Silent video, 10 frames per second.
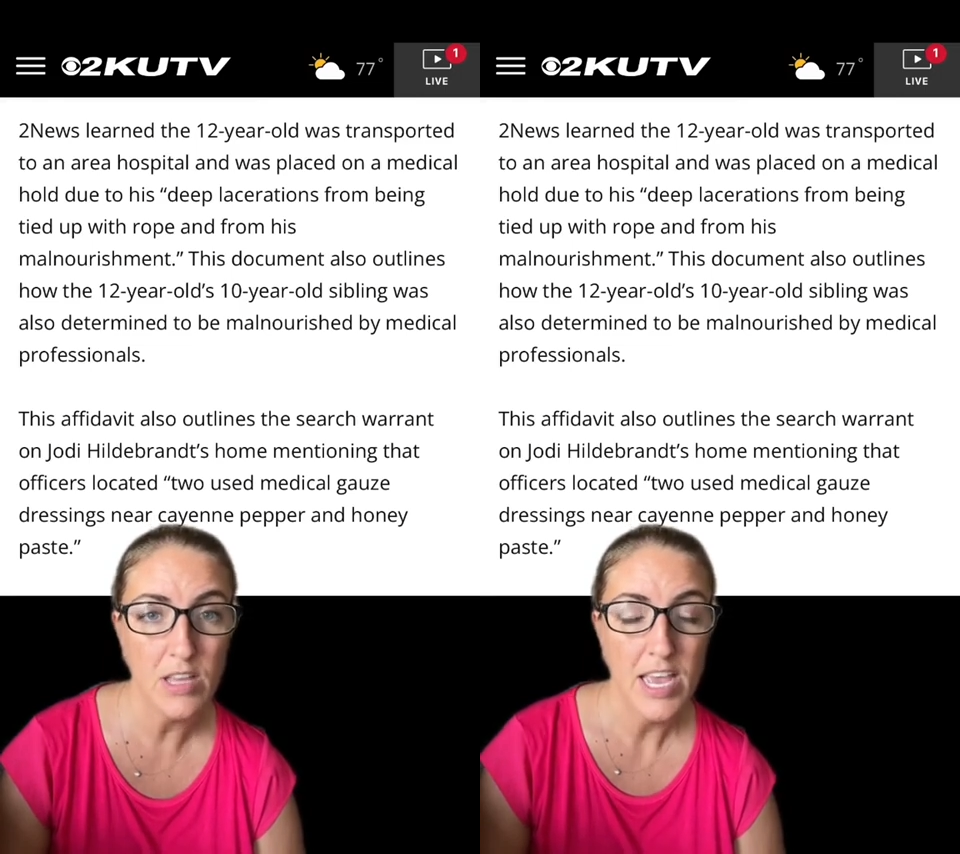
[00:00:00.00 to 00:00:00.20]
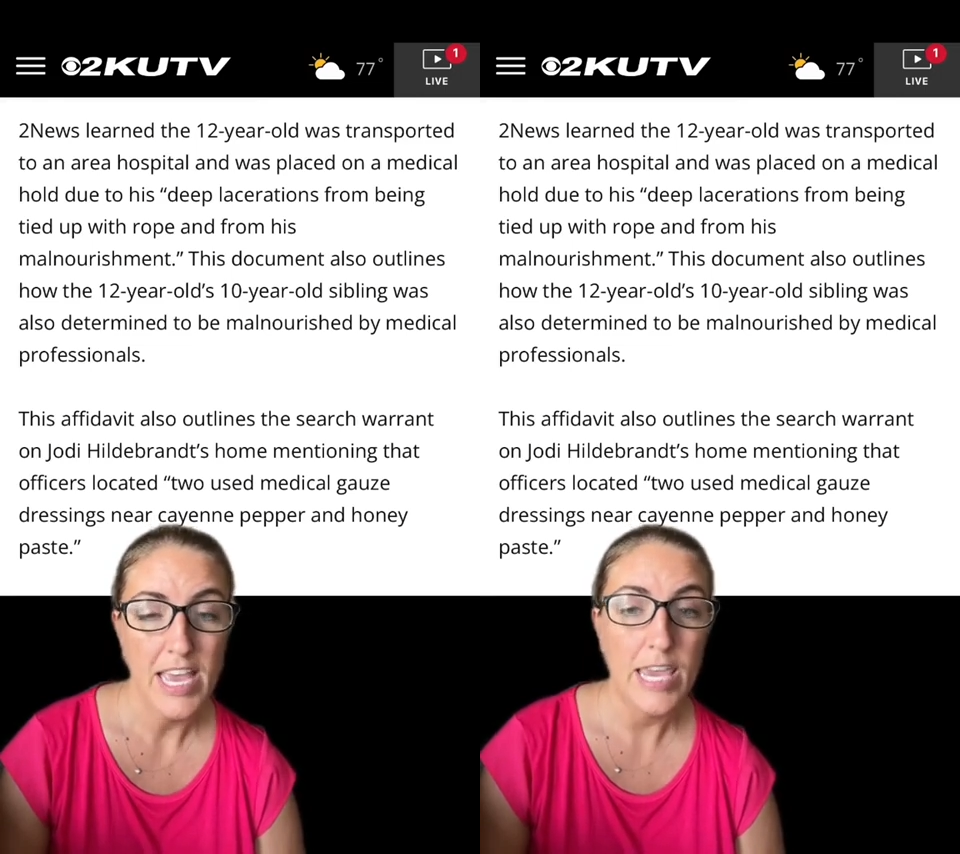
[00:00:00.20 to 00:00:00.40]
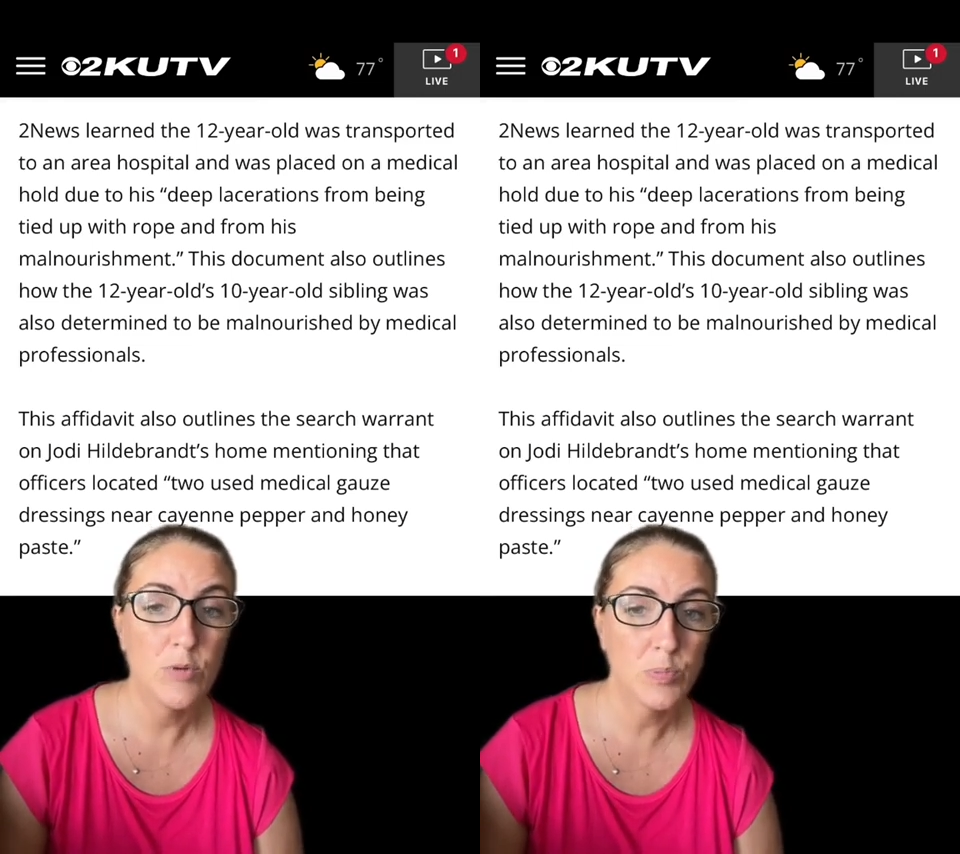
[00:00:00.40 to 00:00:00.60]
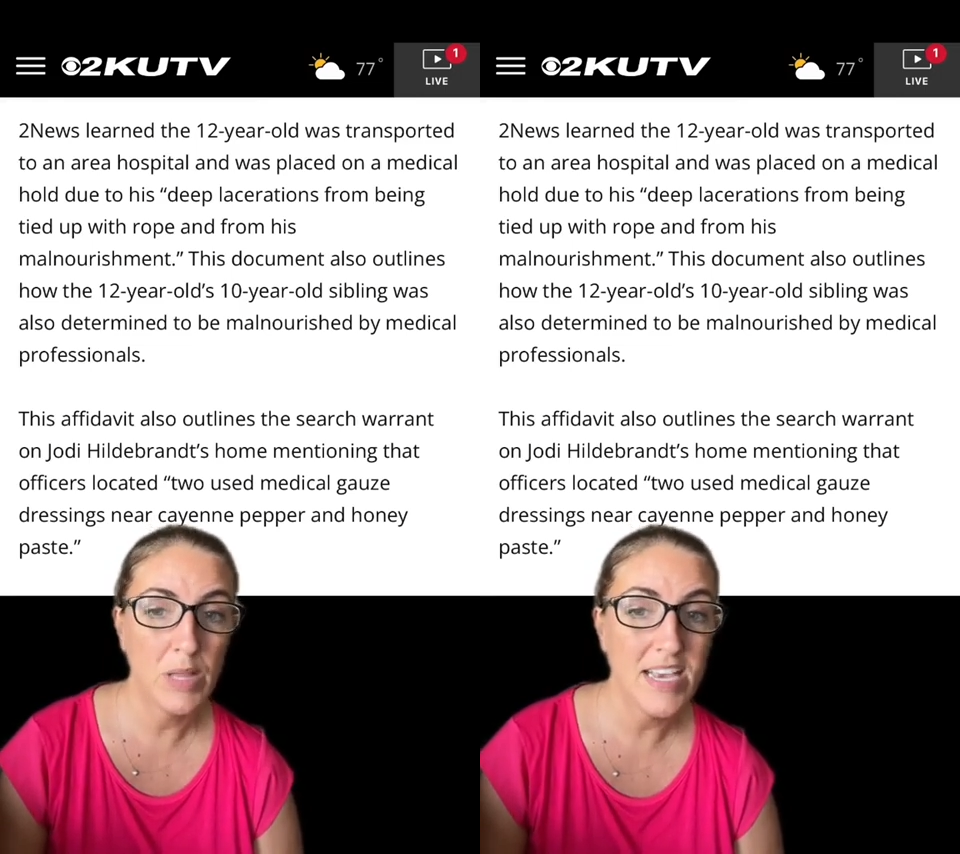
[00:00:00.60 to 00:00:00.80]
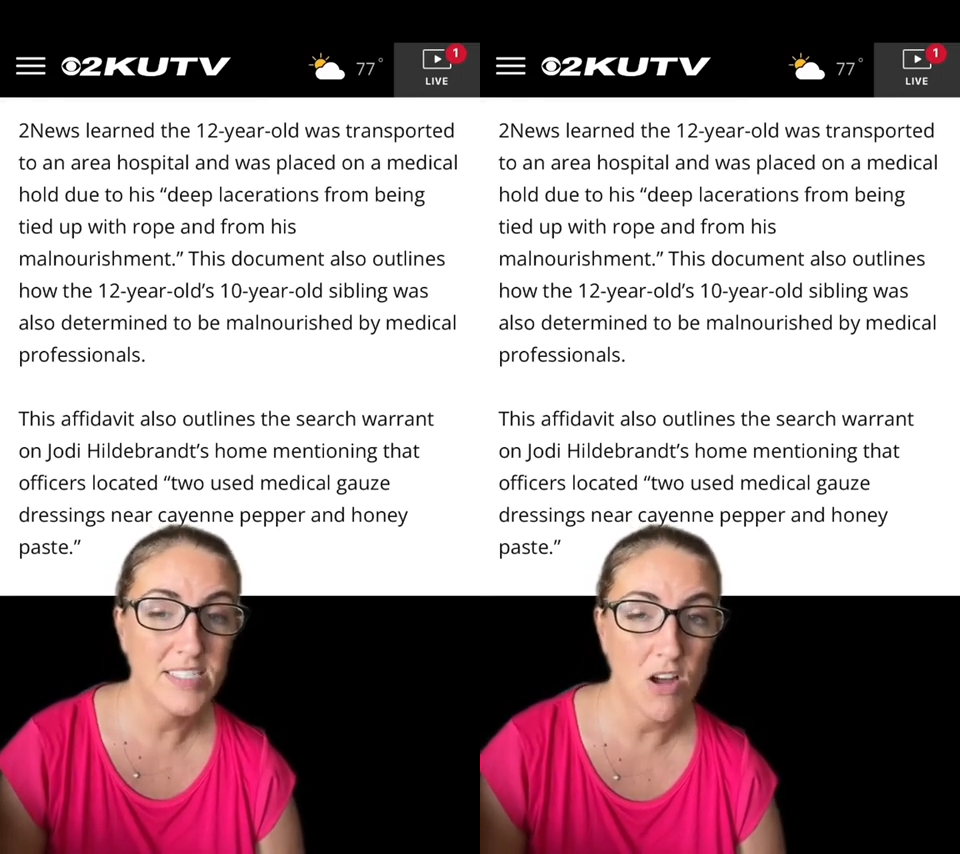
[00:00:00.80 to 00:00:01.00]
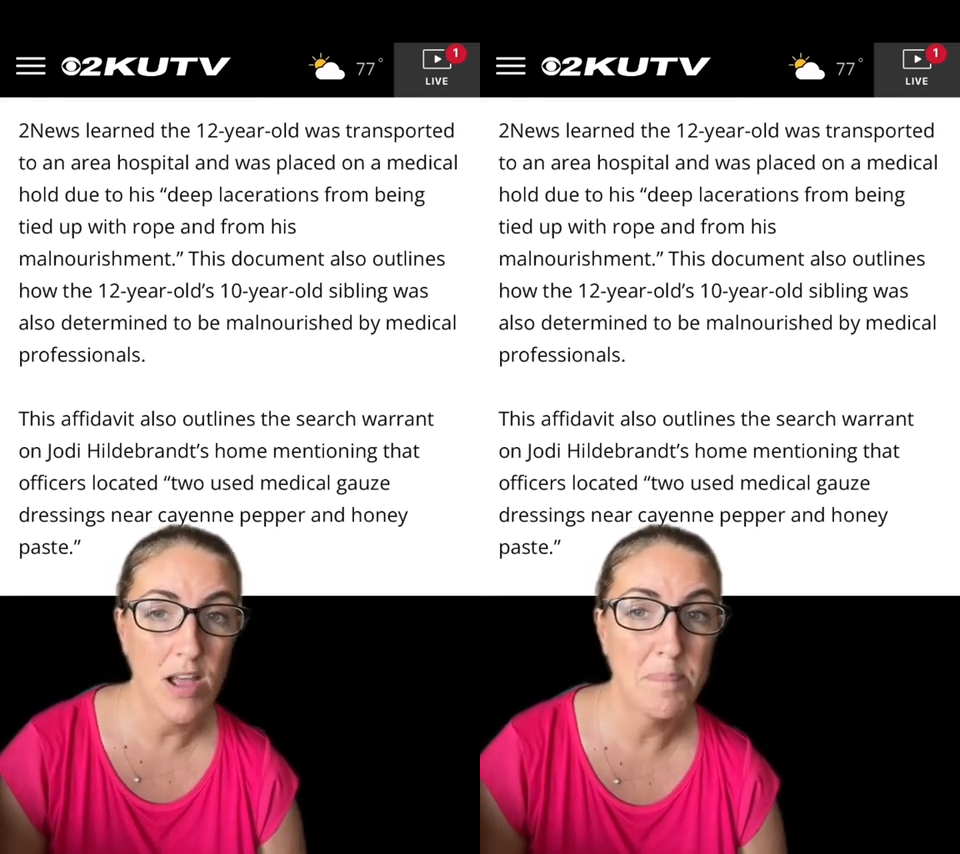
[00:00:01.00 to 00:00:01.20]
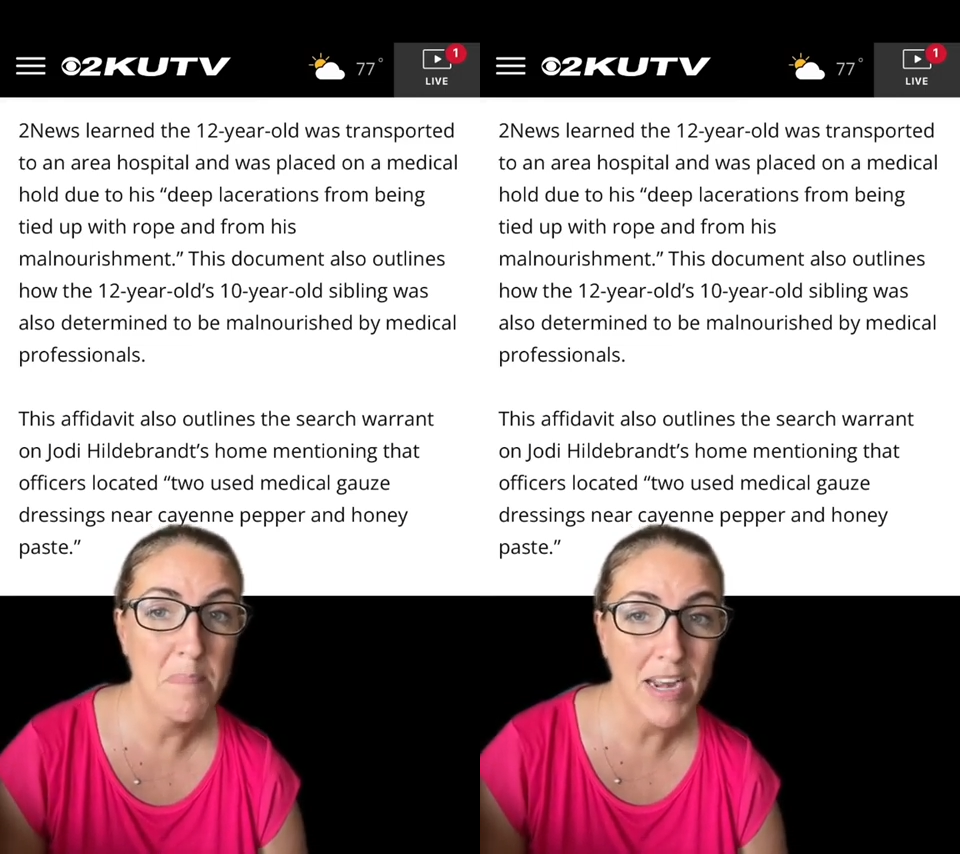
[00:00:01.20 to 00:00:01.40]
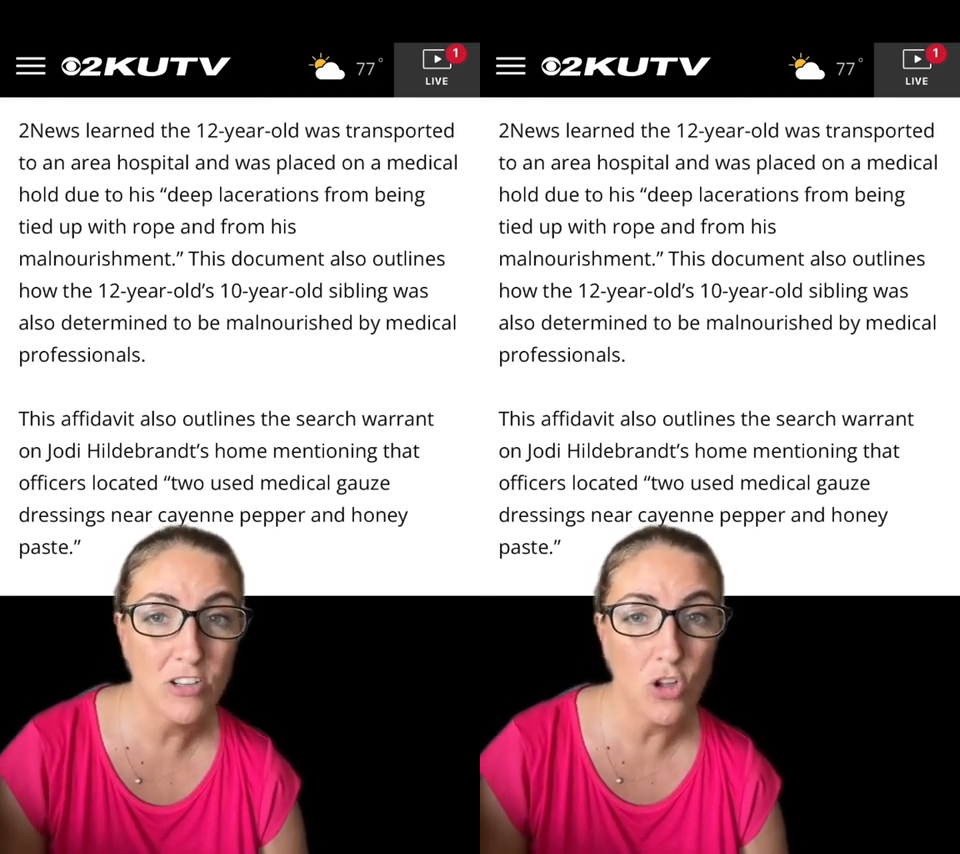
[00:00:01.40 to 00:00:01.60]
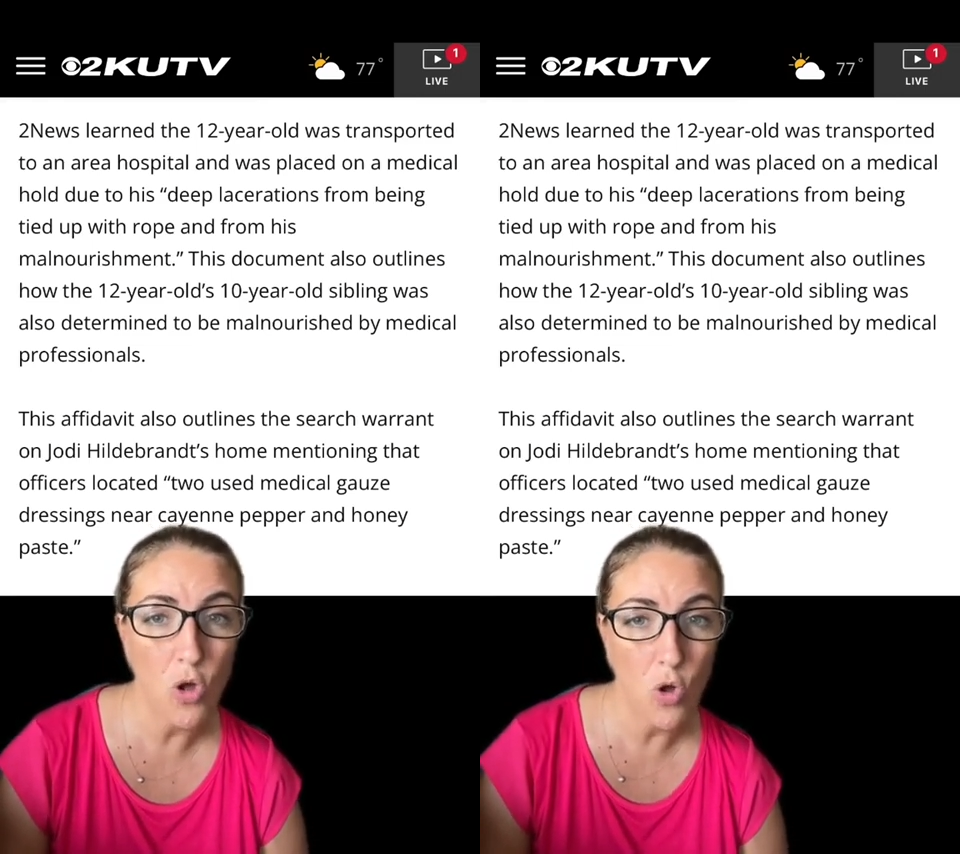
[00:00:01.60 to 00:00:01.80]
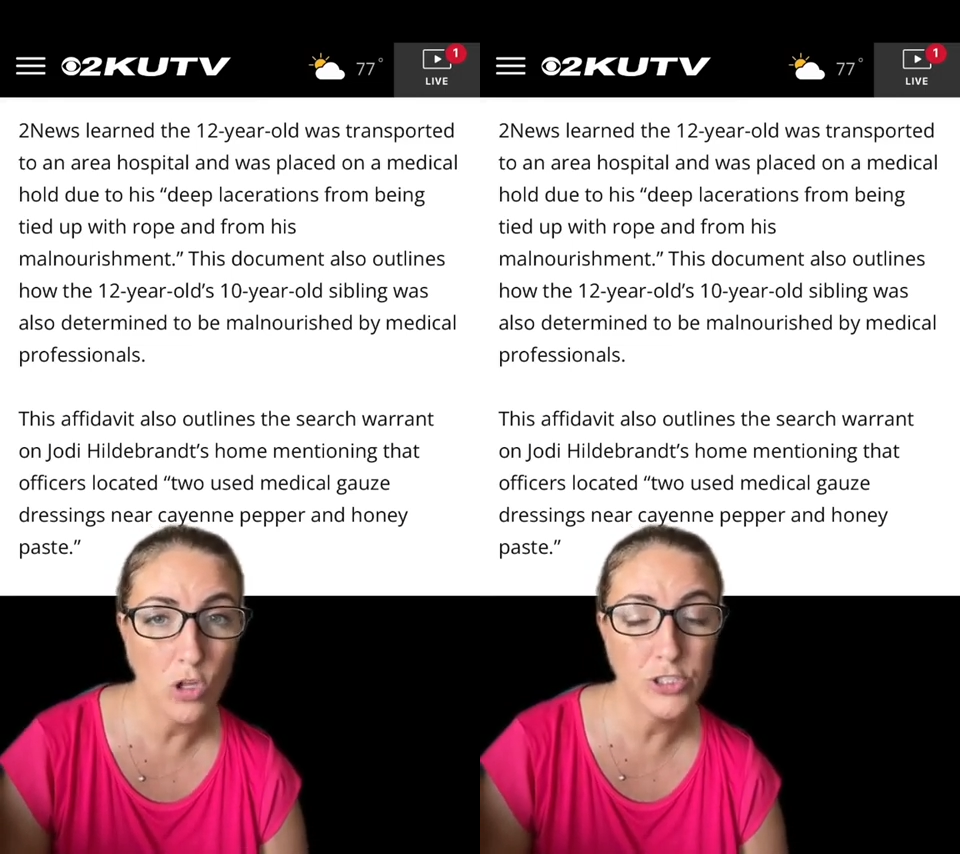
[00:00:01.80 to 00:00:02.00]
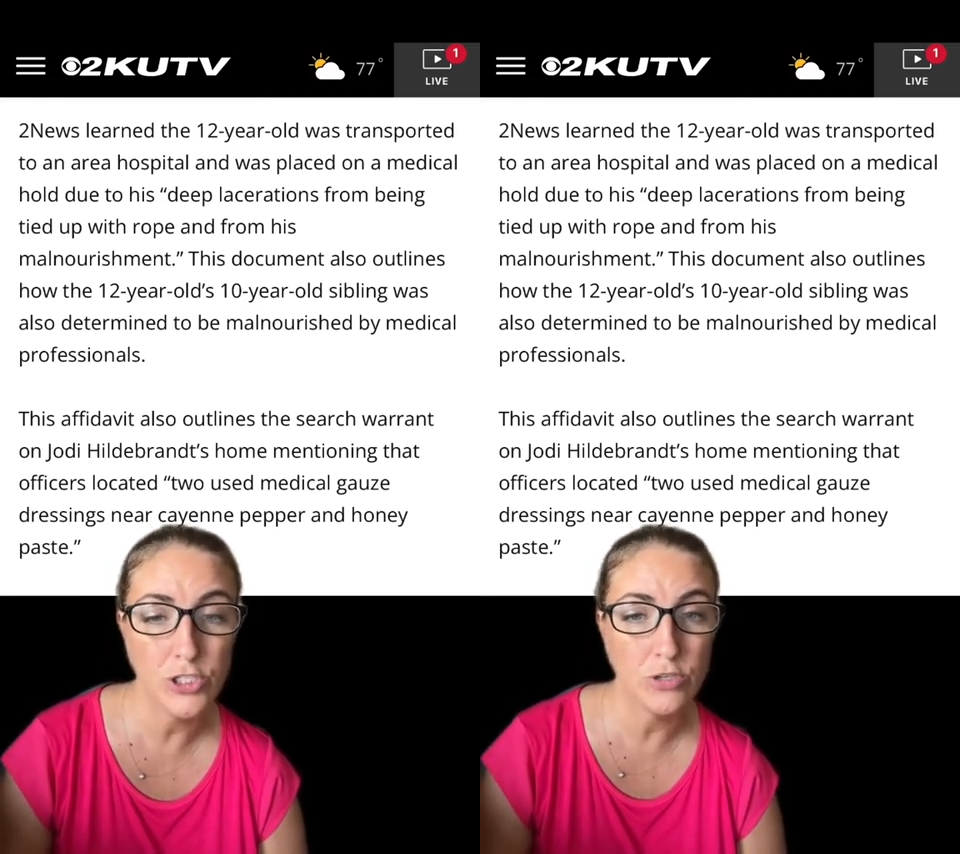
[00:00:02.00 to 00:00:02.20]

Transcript: He was placed on medical hold due to